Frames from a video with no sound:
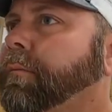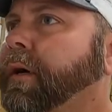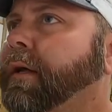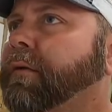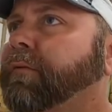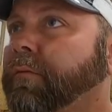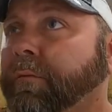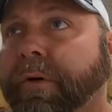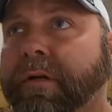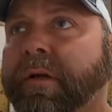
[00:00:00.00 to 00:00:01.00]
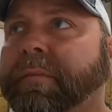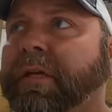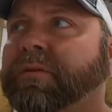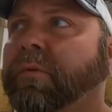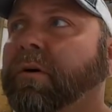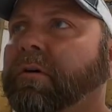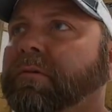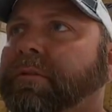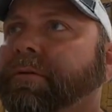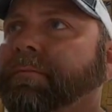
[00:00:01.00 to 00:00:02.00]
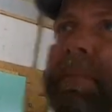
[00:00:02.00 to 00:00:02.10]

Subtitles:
But putting up these walls,